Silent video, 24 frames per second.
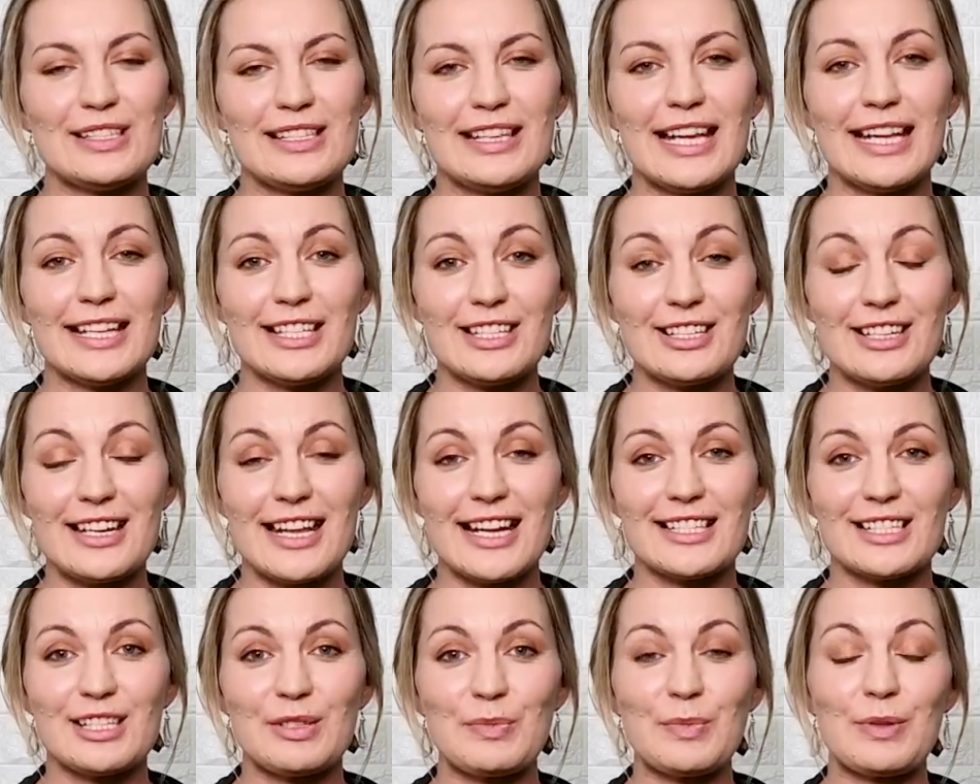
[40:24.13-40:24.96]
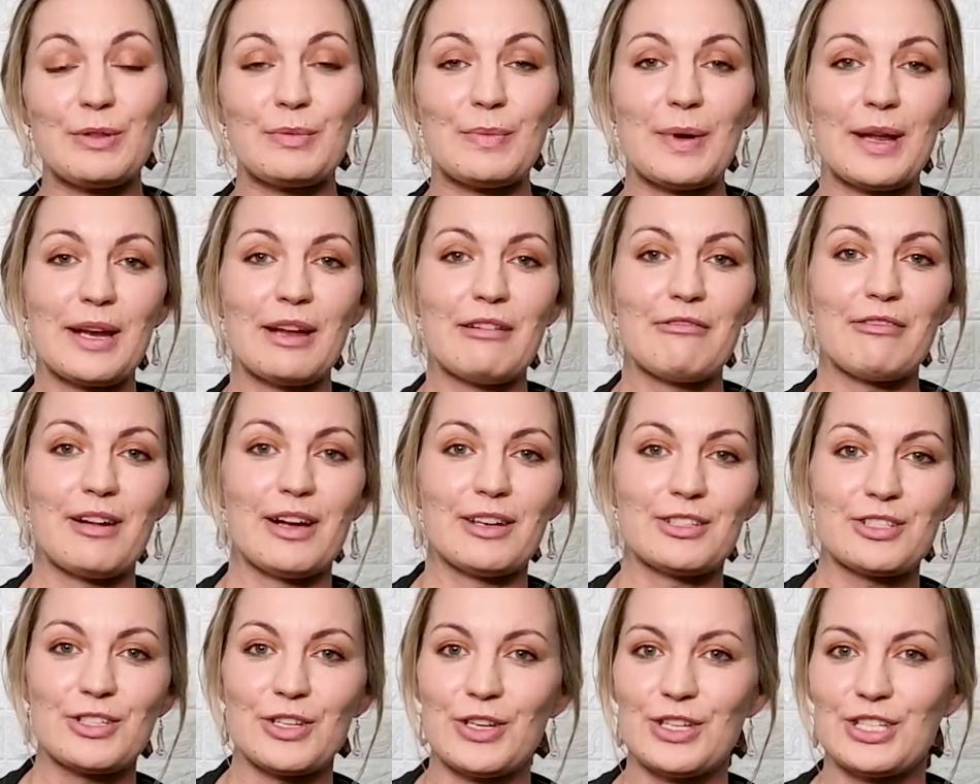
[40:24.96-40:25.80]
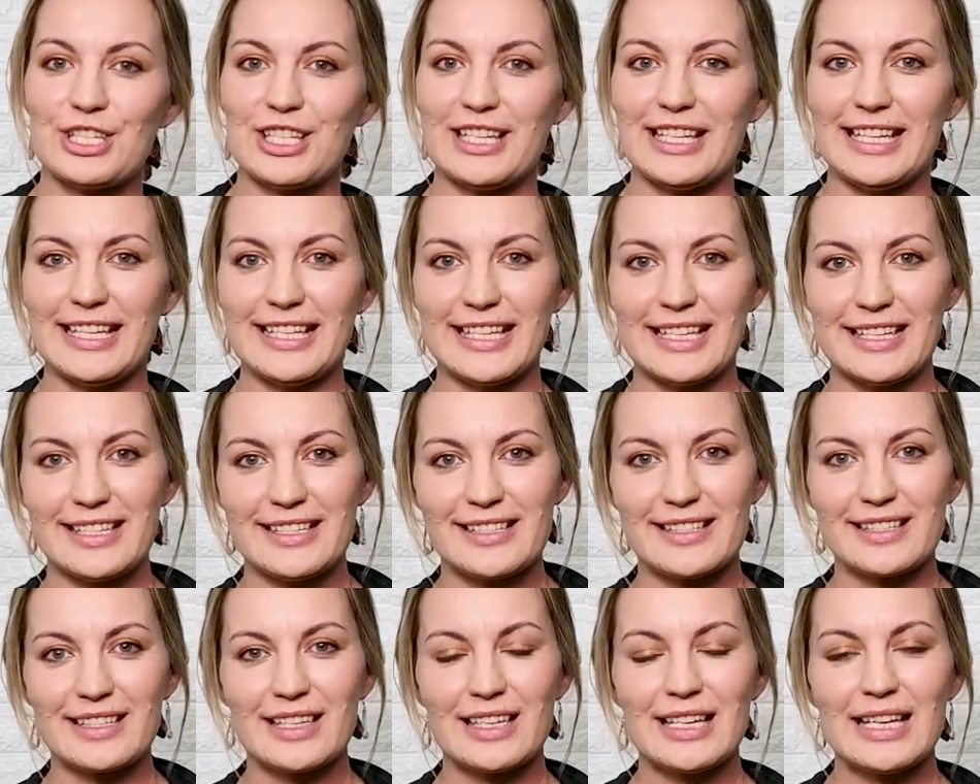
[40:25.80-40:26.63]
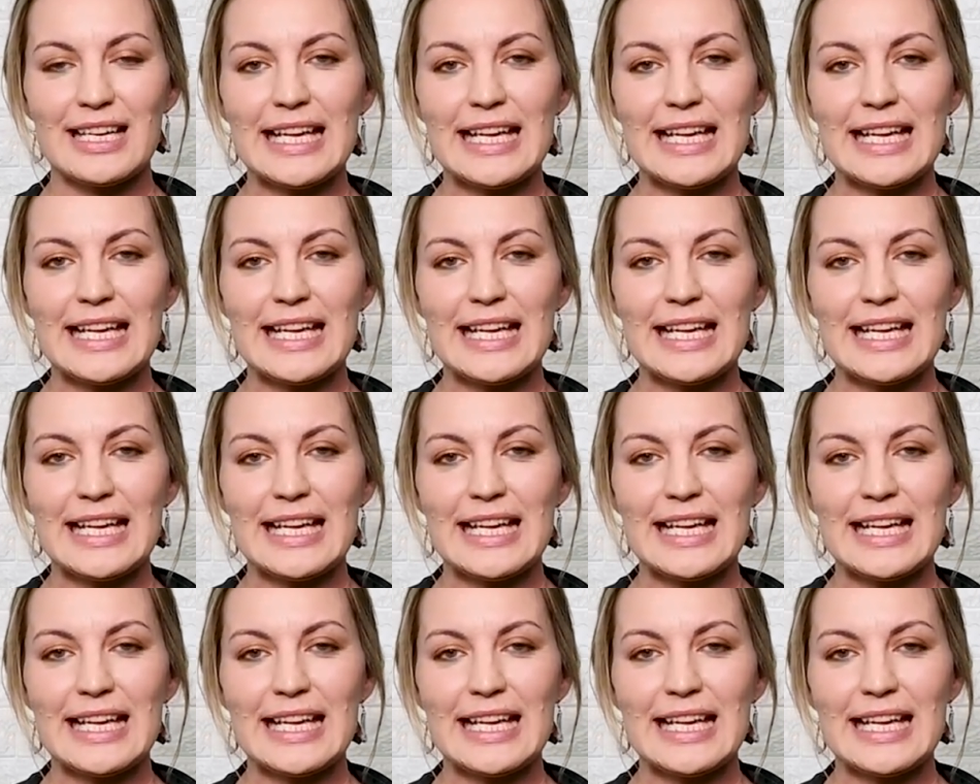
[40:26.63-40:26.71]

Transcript: get connected with one of our church leaders.